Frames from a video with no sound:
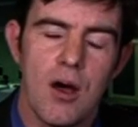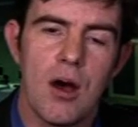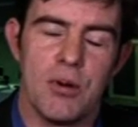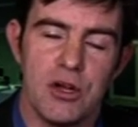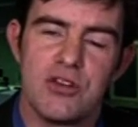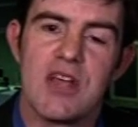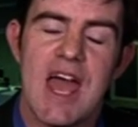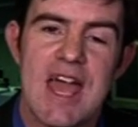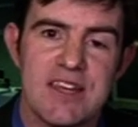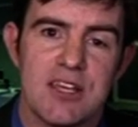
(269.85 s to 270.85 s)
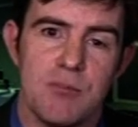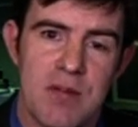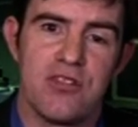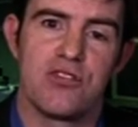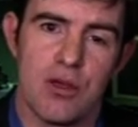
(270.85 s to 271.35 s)
about
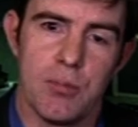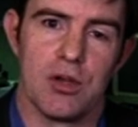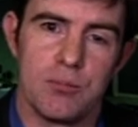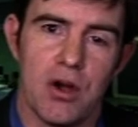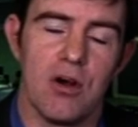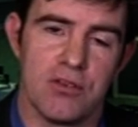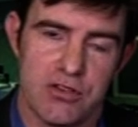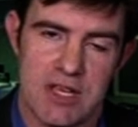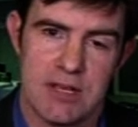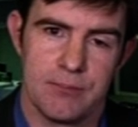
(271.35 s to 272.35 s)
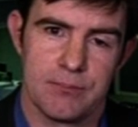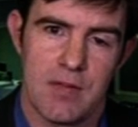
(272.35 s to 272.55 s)
ending myths about poverty.